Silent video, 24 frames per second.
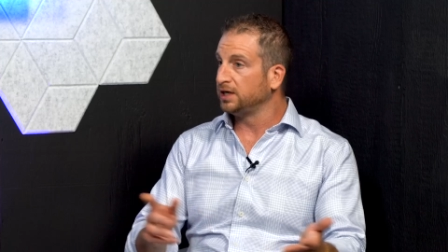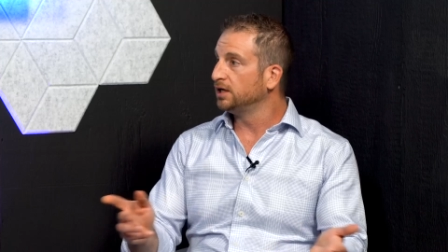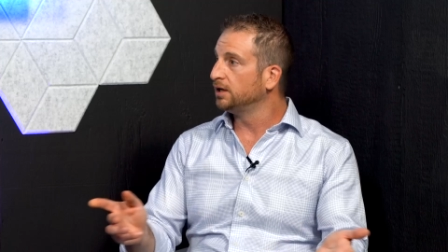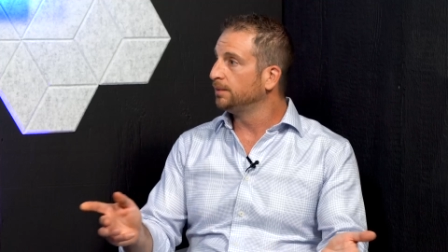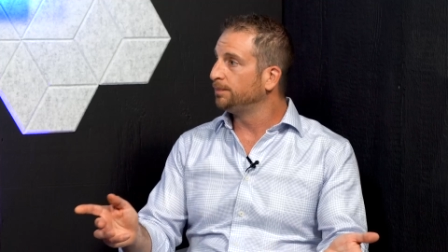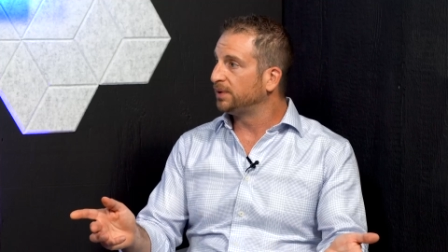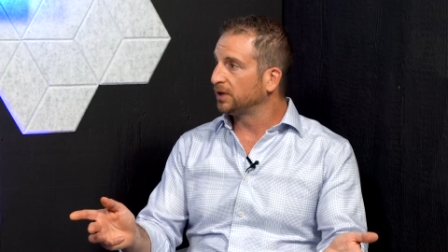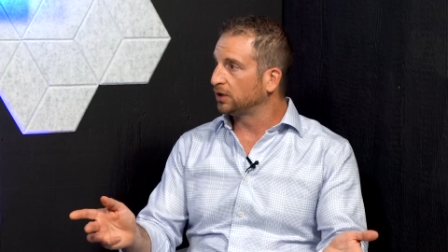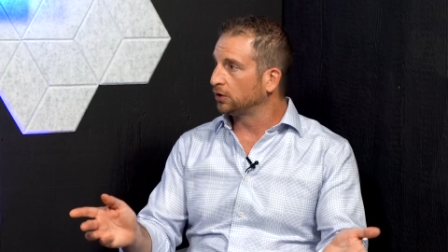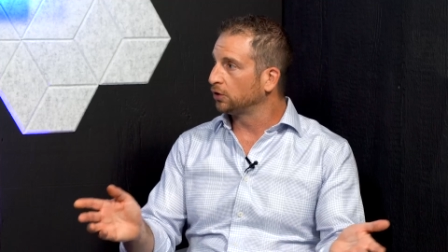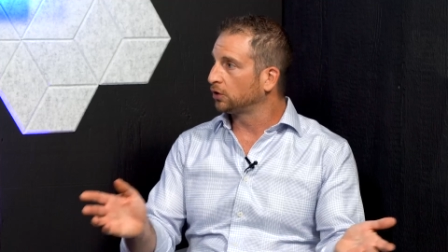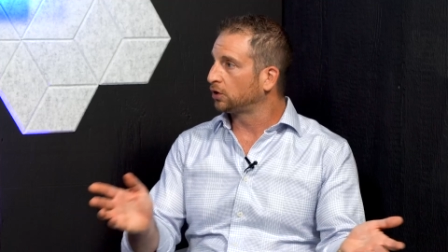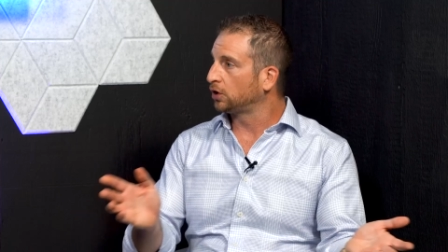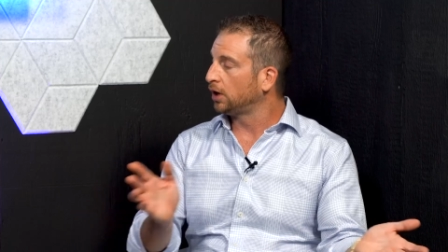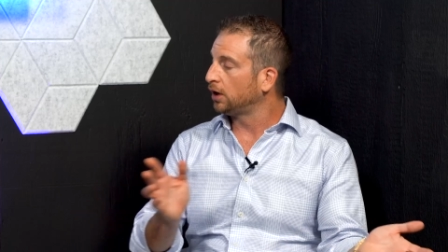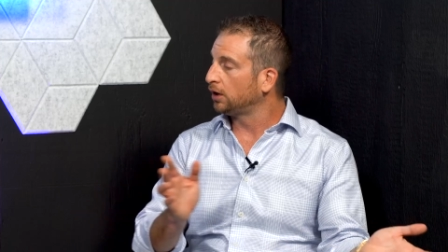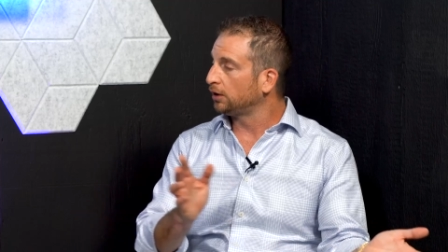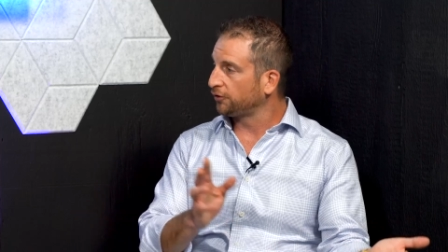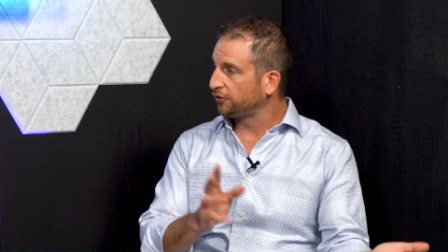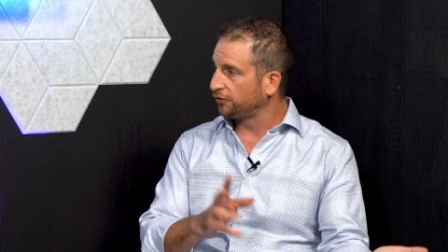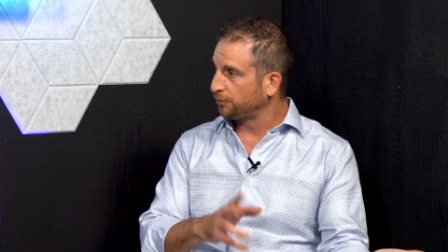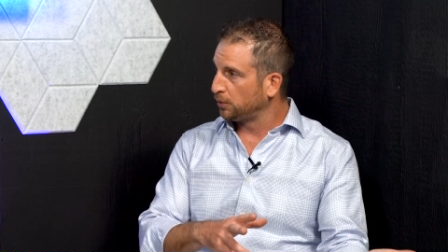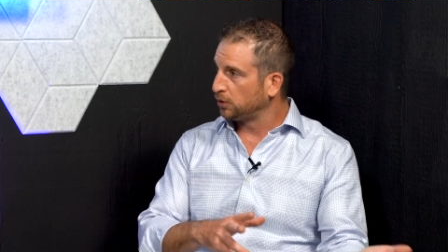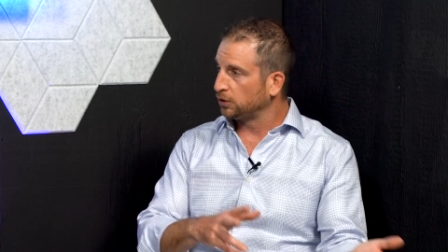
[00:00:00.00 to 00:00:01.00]
need a bigger
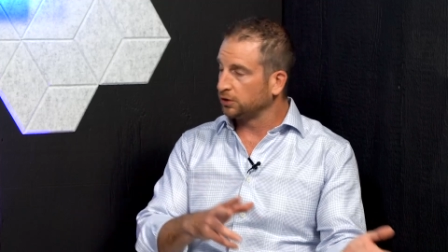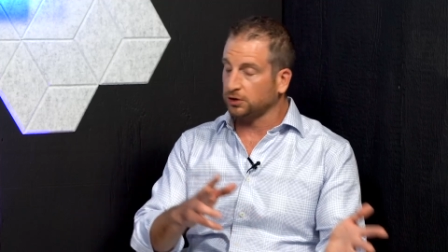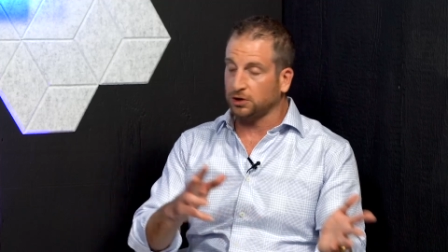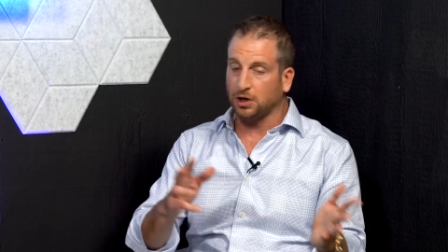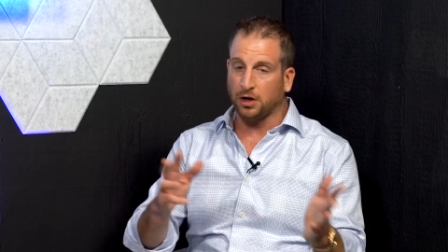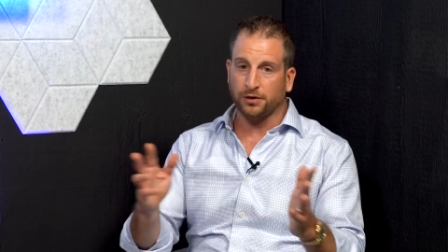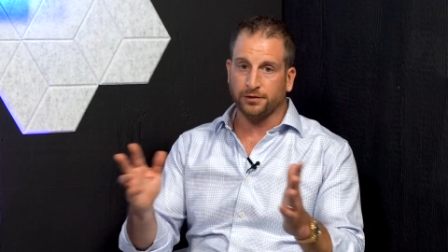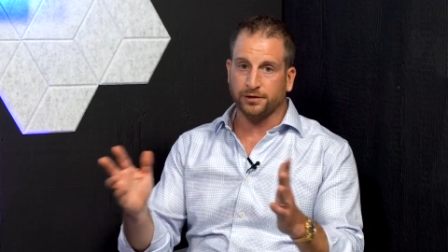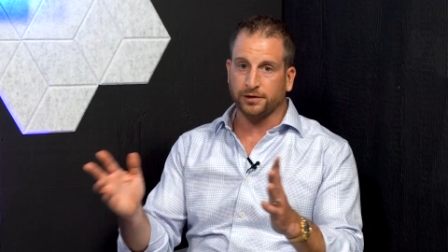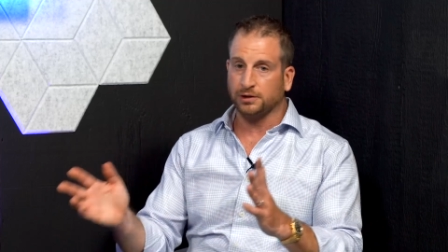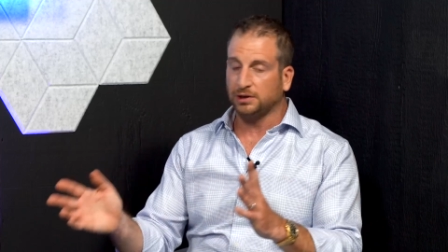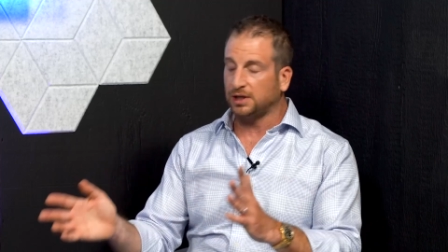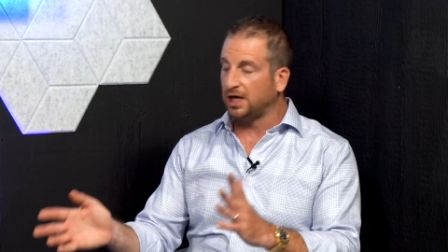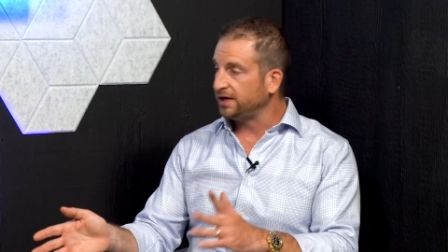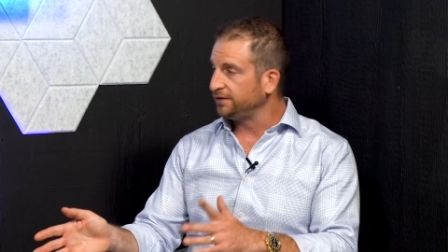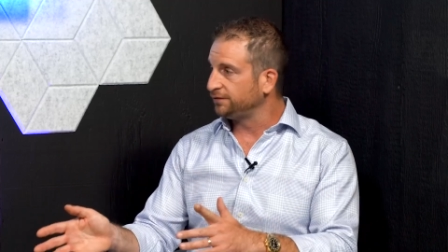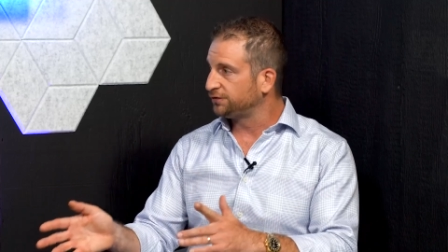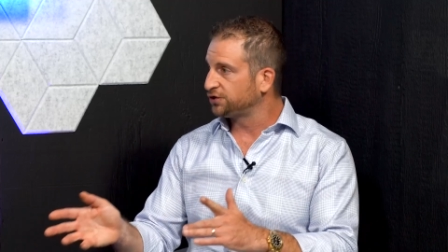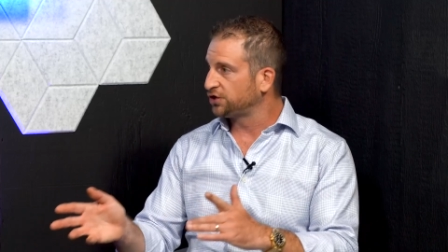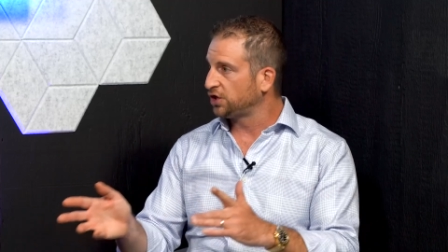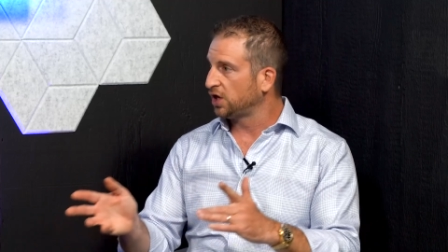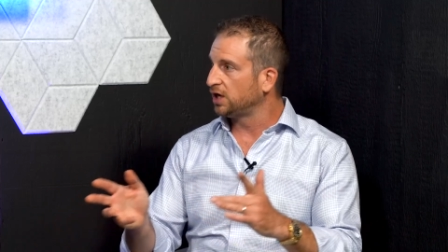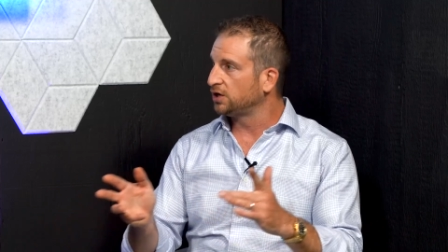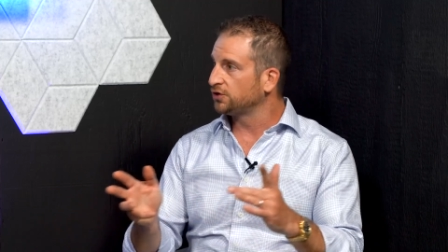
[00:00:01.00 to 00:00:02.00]
car, a smaller car, their
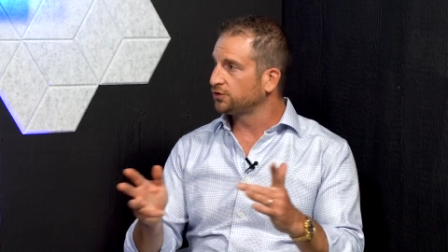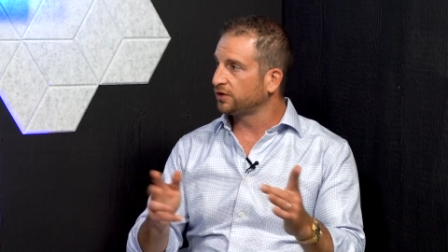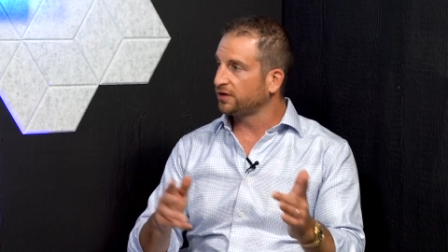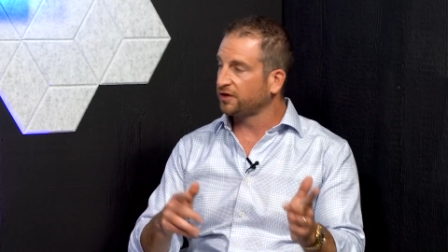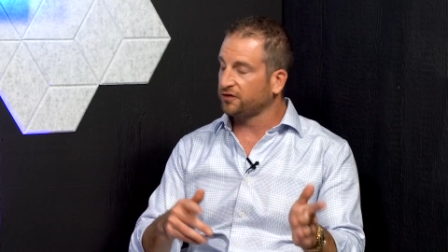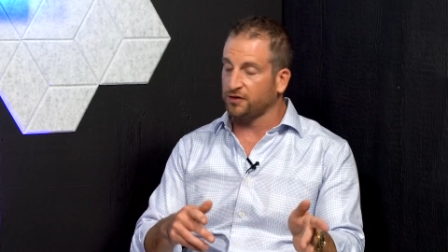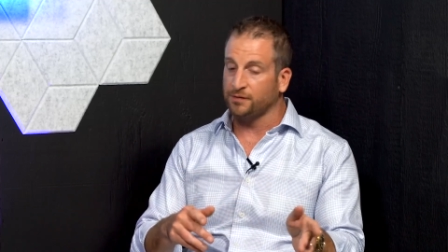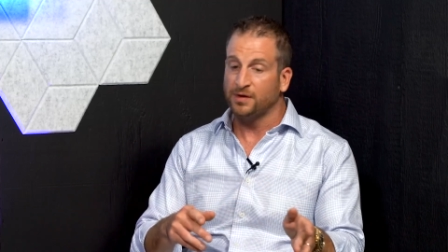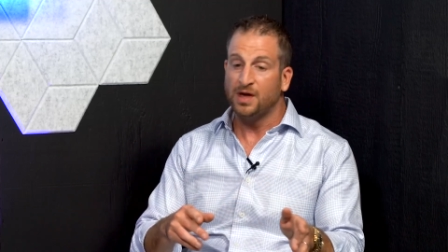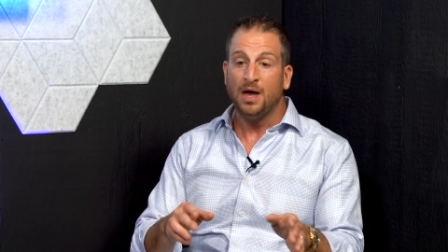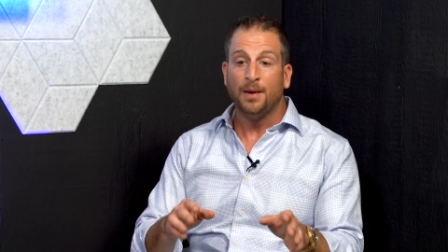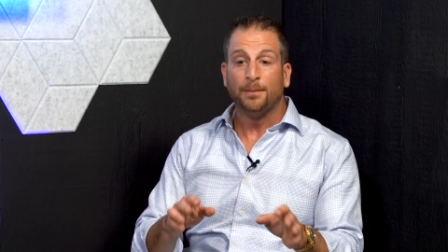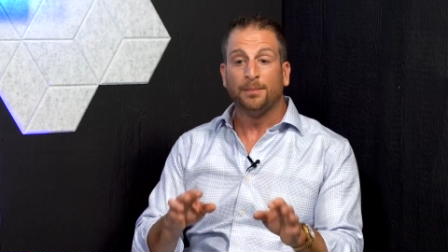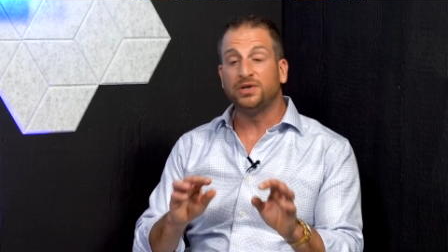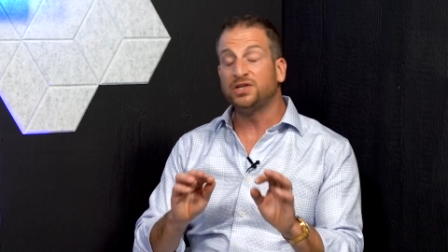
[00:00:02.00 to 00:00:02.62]
life change, all that stuff.